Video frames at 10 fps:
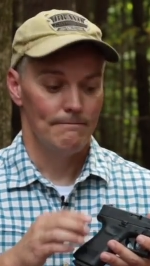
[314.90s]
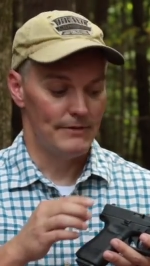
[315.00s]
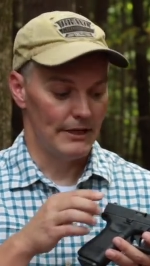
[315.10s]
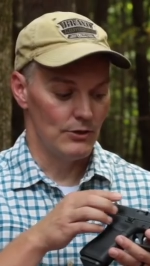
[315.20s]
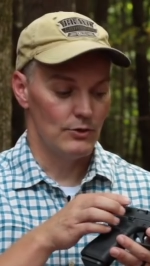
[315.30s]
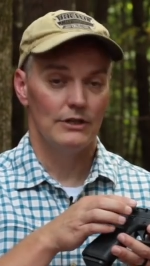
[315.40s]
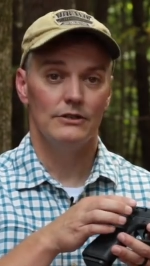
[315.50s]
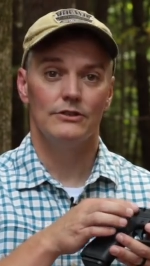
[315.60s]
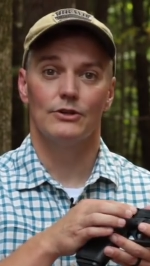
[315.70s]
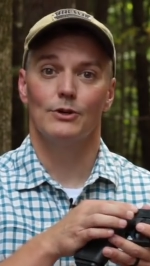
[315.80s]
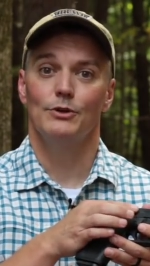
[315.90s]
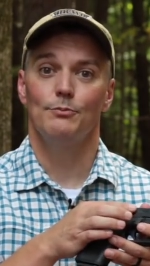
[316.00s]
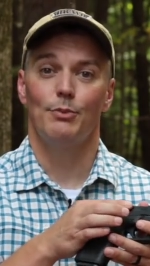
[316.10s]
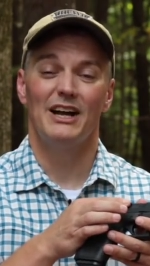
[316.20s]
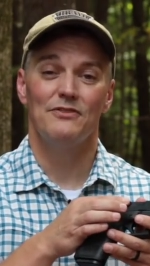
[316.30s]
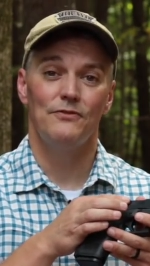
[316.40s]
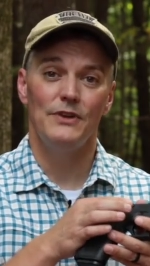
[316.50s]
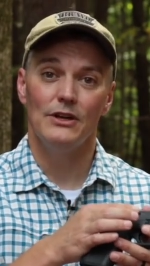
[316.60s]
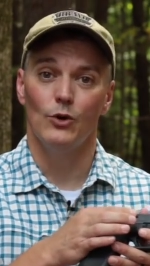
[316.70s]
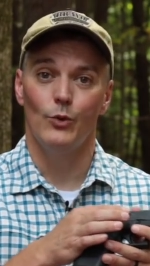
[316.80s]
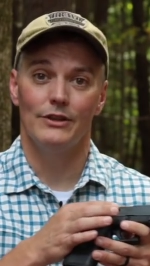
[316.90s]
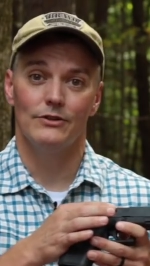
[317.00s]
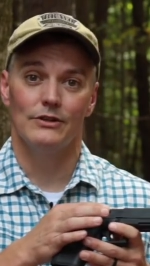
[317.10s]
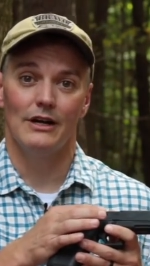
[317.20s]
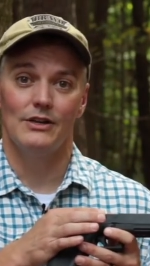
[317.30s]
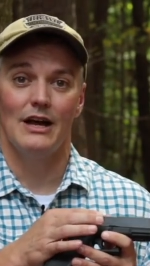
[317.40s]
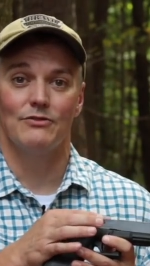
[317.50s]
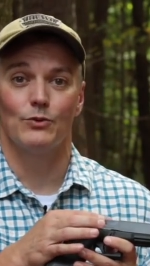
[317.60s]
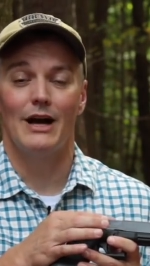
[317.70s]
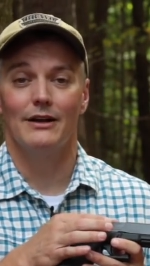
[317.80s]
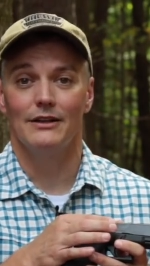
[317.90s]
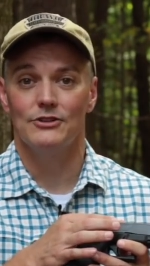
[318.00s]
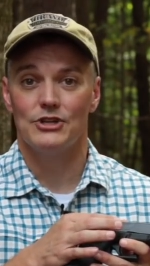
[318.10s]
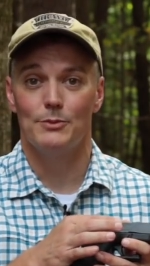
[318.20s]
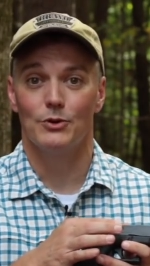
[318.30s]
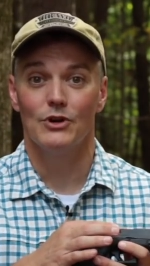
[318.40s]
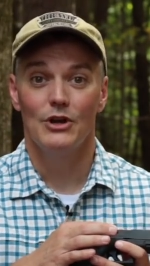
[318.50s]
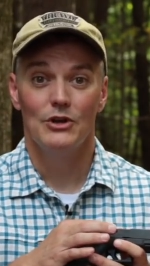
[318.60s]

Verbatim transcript: that you can determine by feel whether or not you have a round in the chamber